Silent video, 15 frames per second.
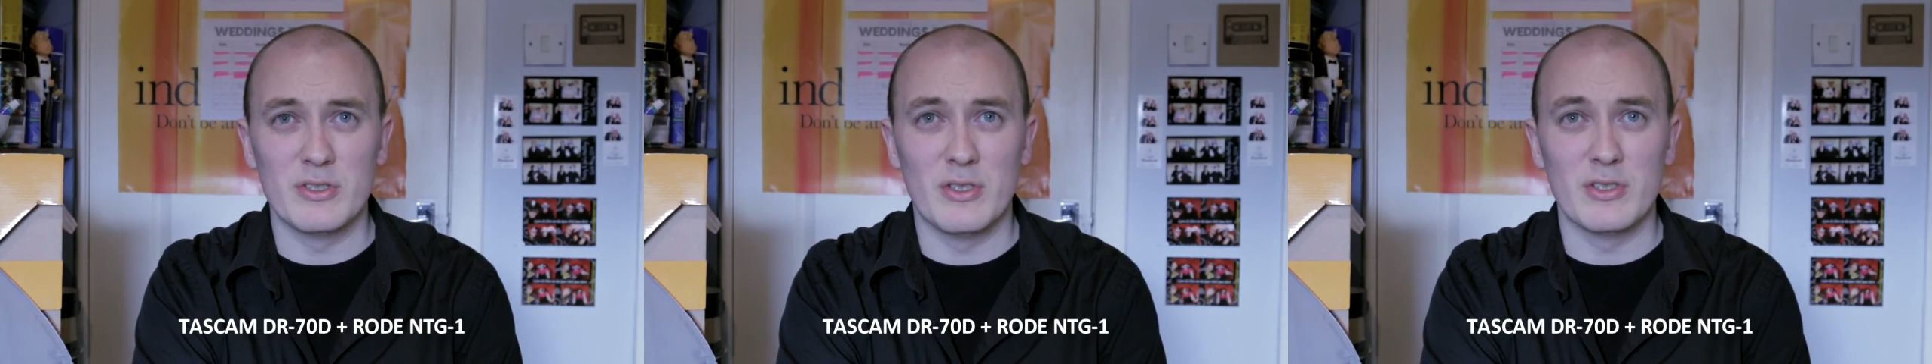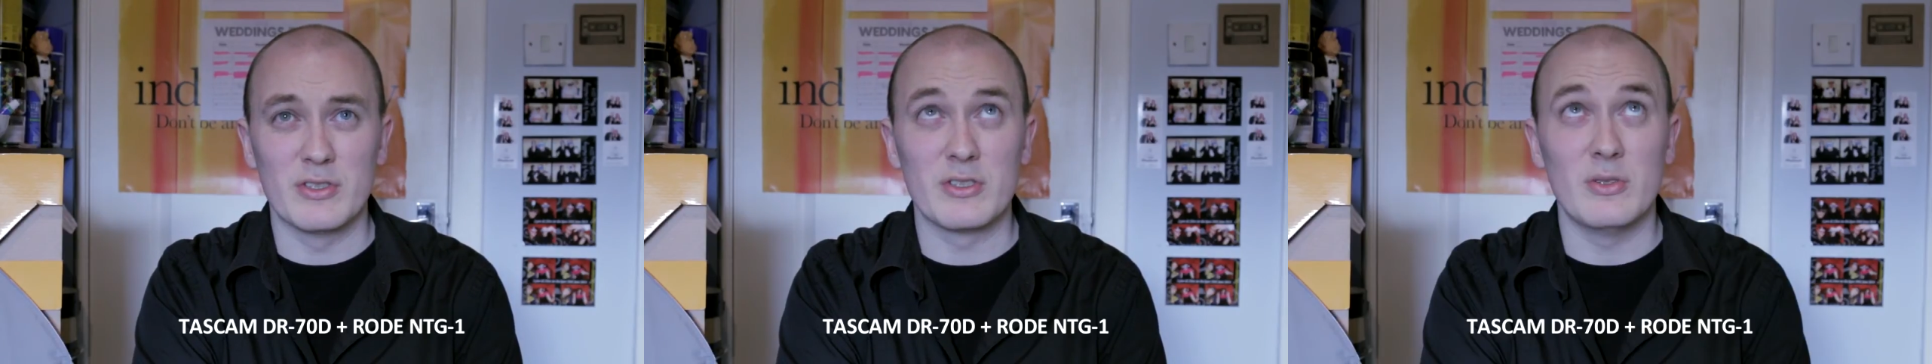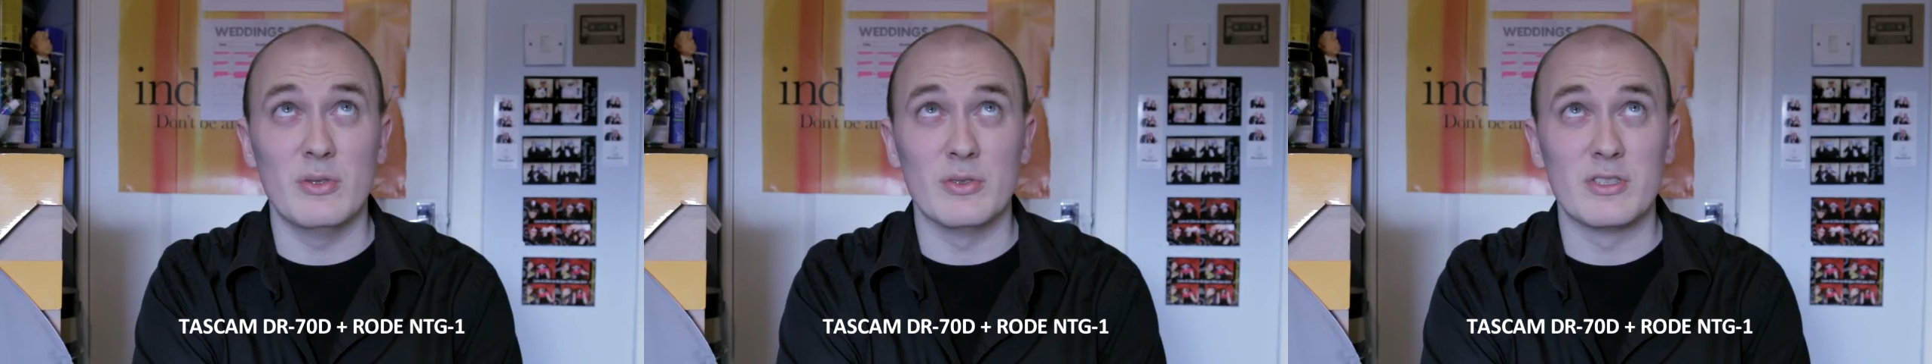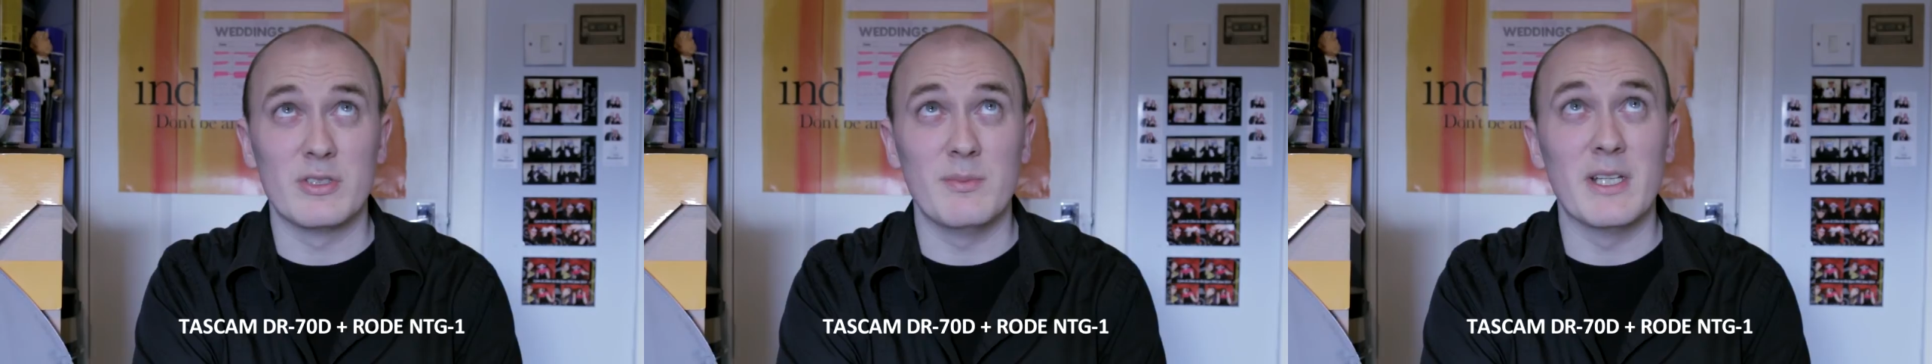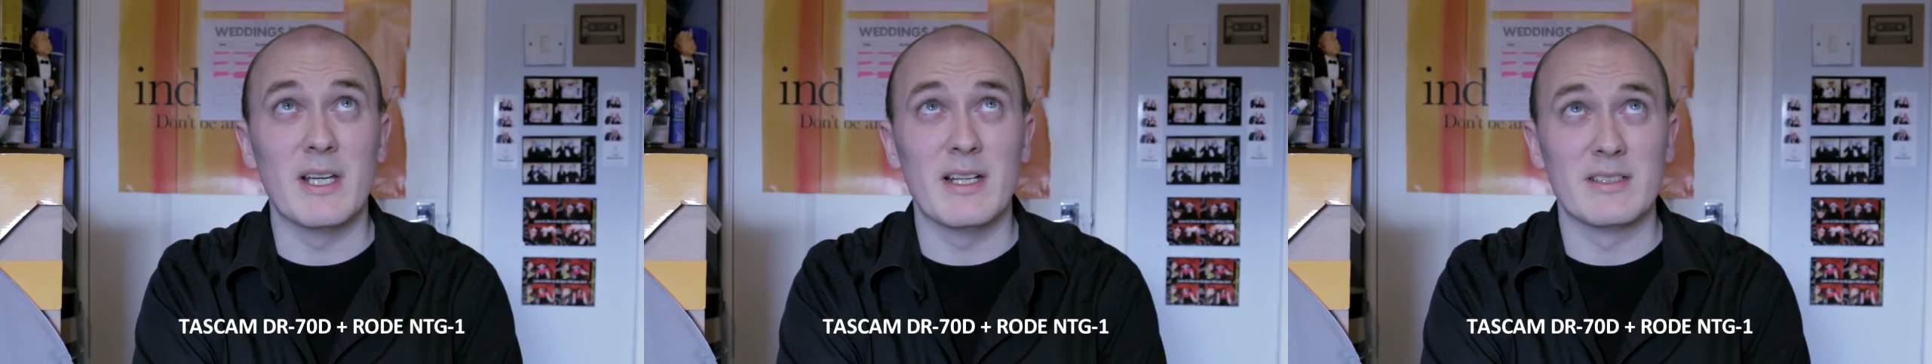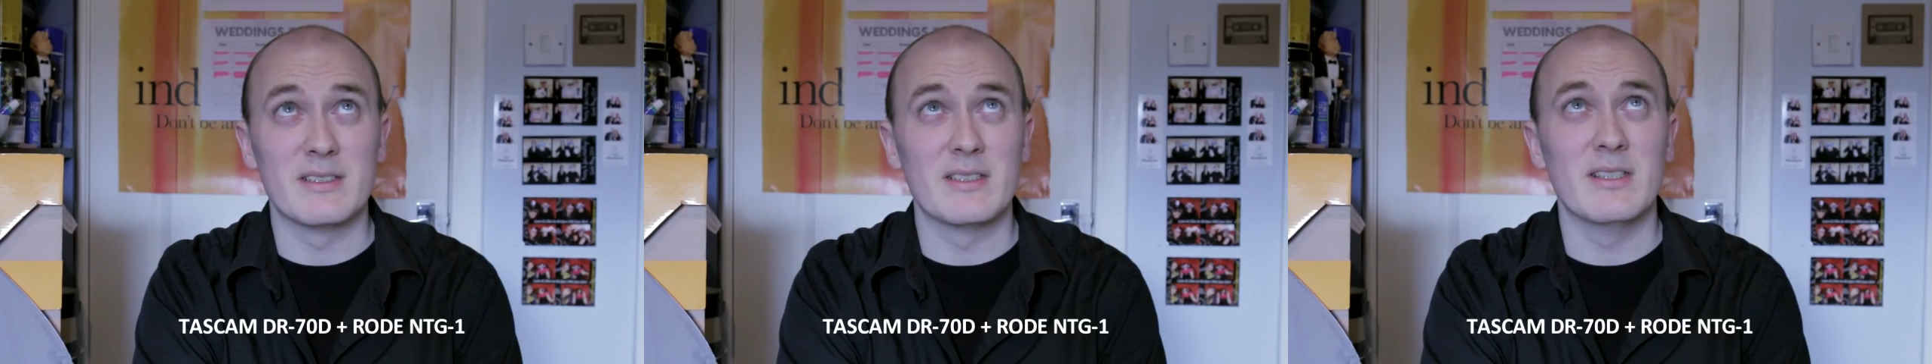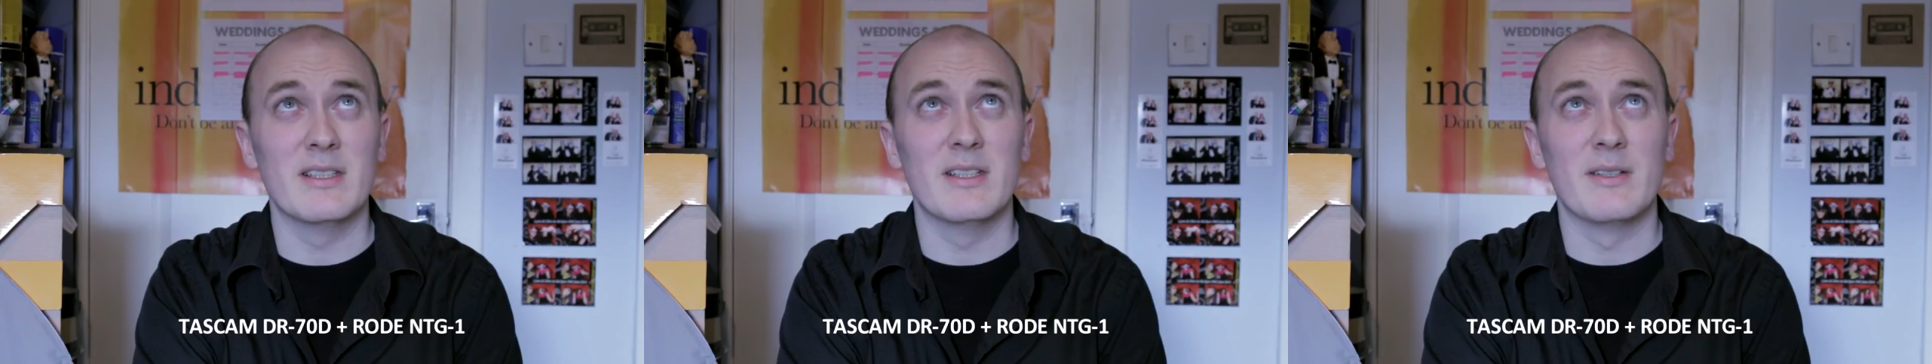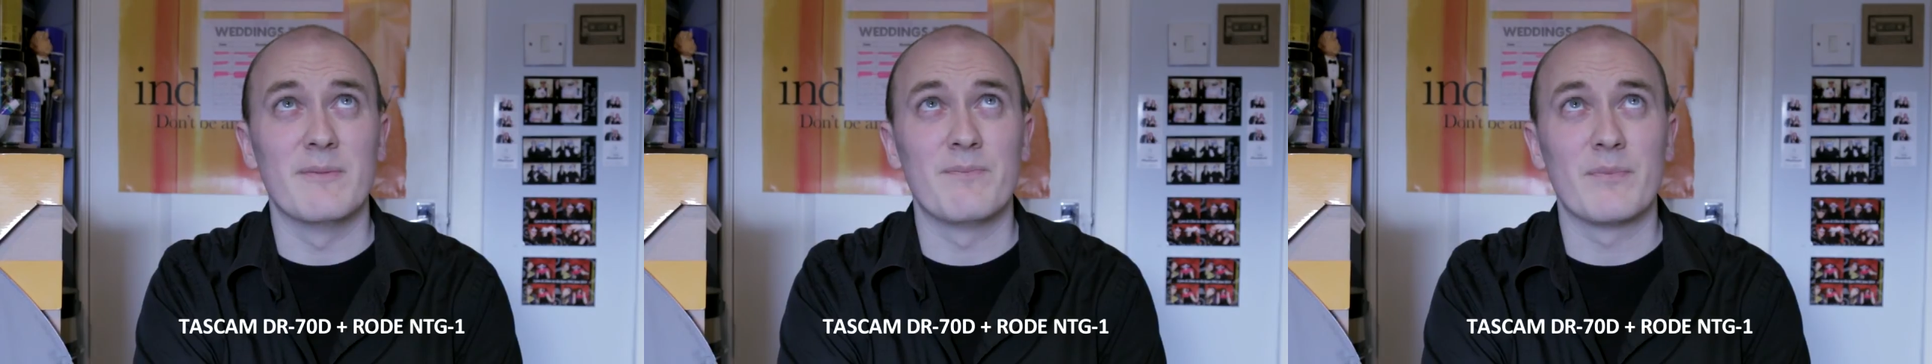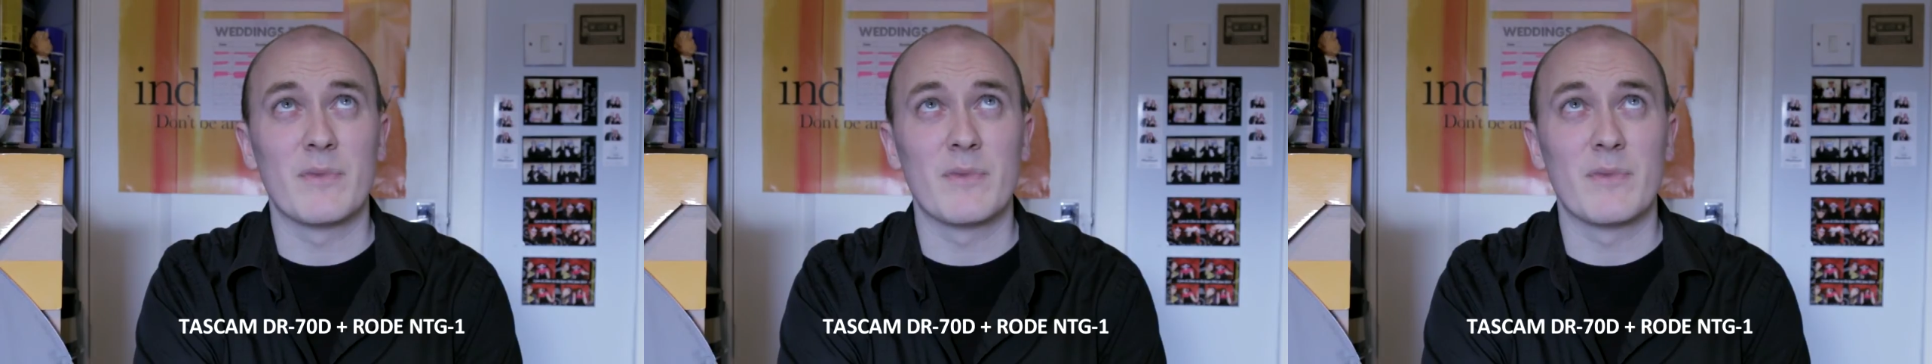not as close to me as the